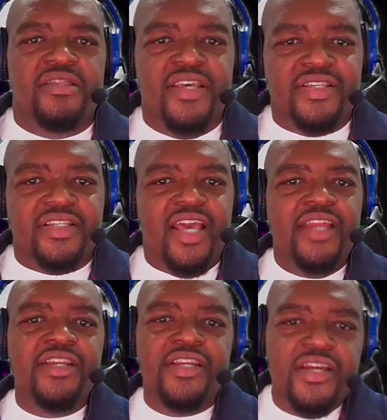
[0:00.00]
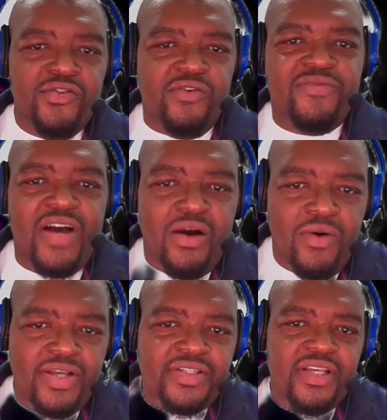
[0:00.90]
this candidate of
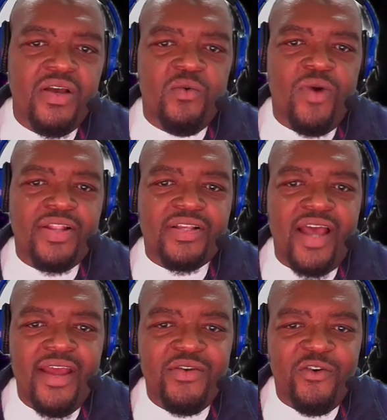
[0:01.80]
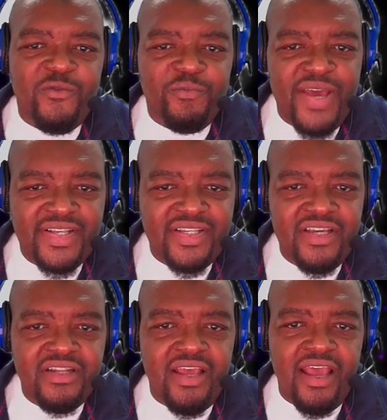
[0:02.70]
ours, what kind of
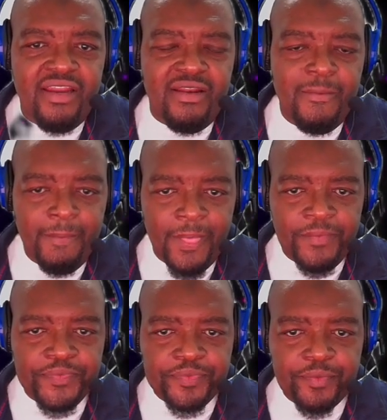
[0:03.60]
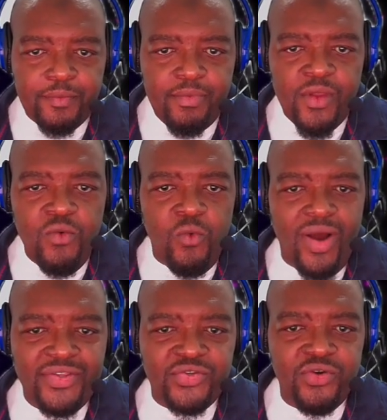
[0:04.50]
person and
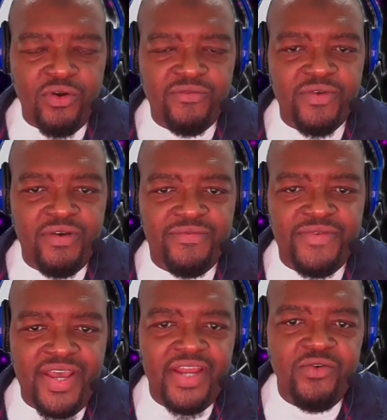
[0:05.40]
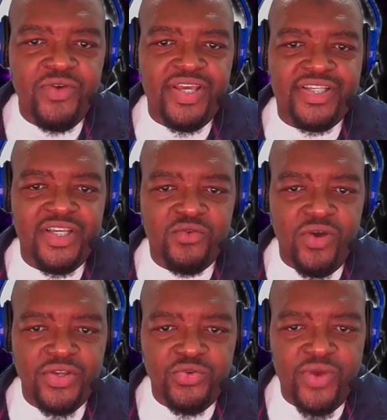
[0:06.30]
what sort of value is he
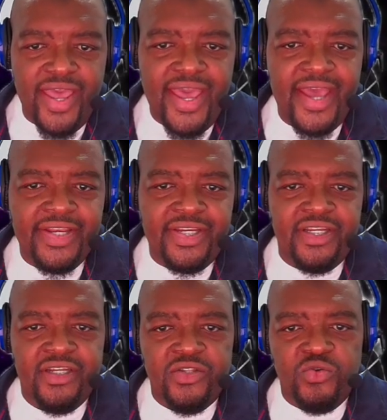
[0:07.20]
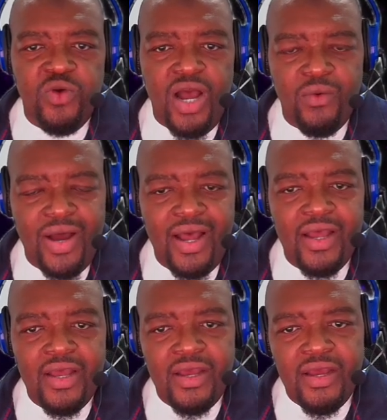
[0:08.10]
going to add to our
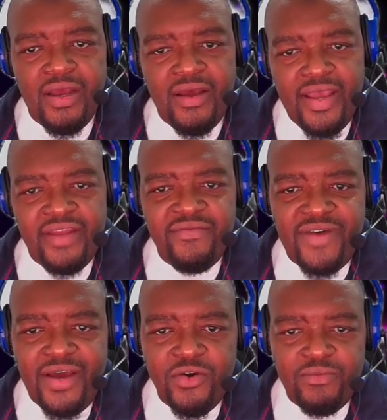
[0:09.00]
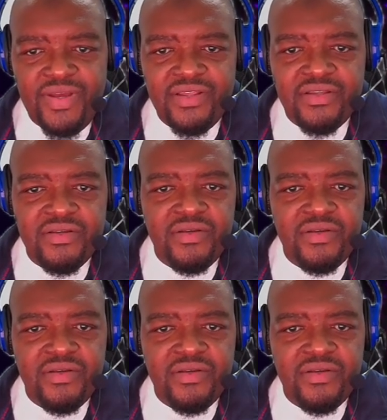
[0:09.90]
environment.